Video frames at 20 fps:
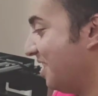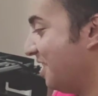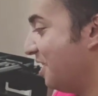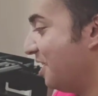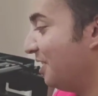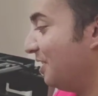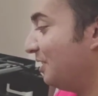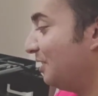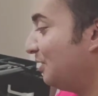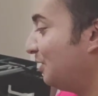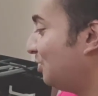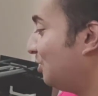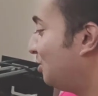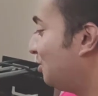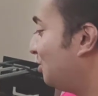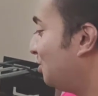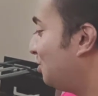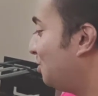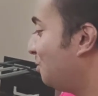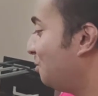it is
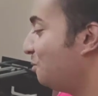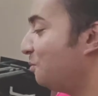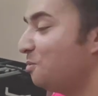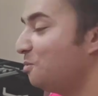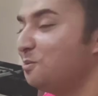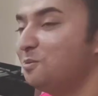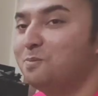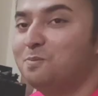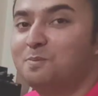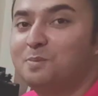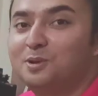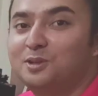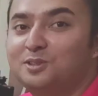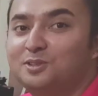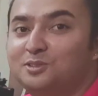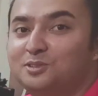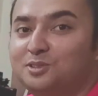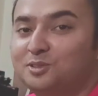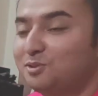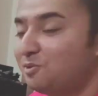super
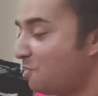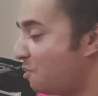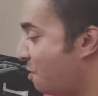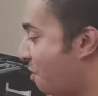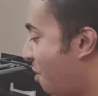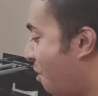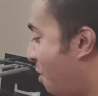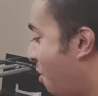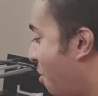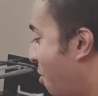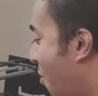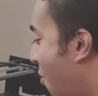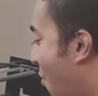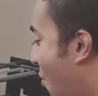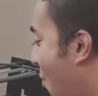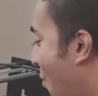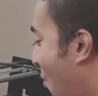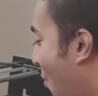slow.